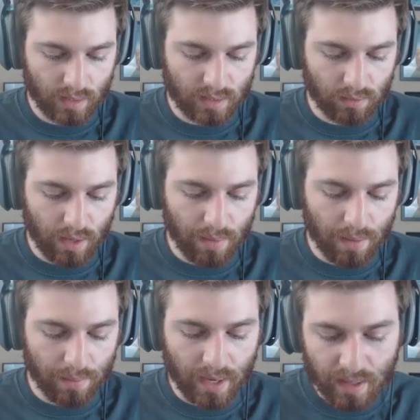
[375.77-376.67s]
See what I
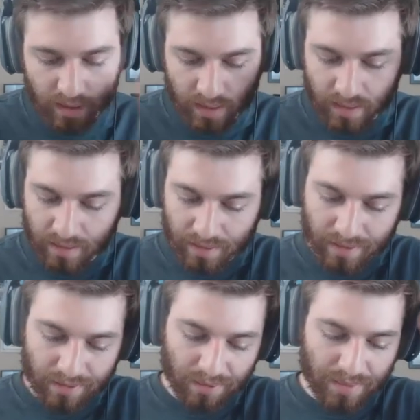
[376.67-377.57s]
meant by the
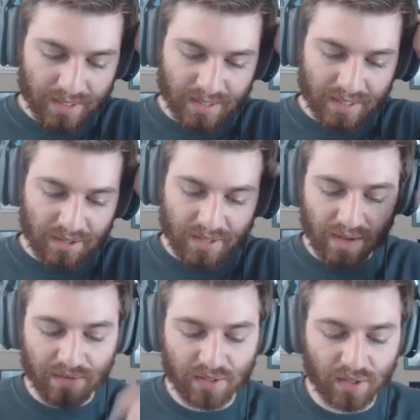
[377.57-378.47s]
Three Musketeers
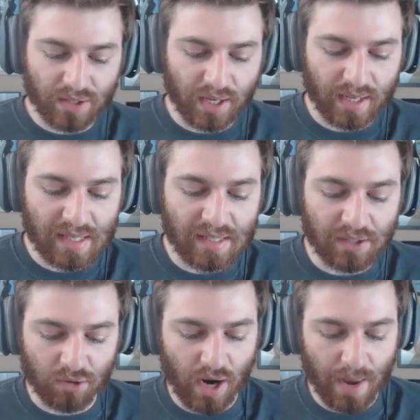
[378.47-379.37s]
have such an easy
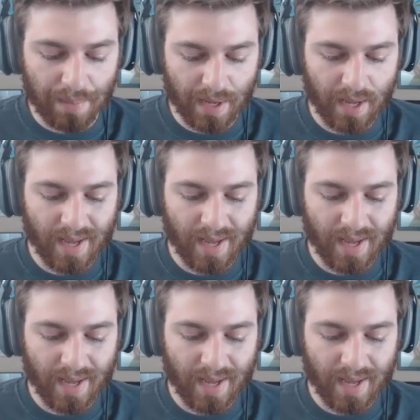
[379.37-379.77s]
drop?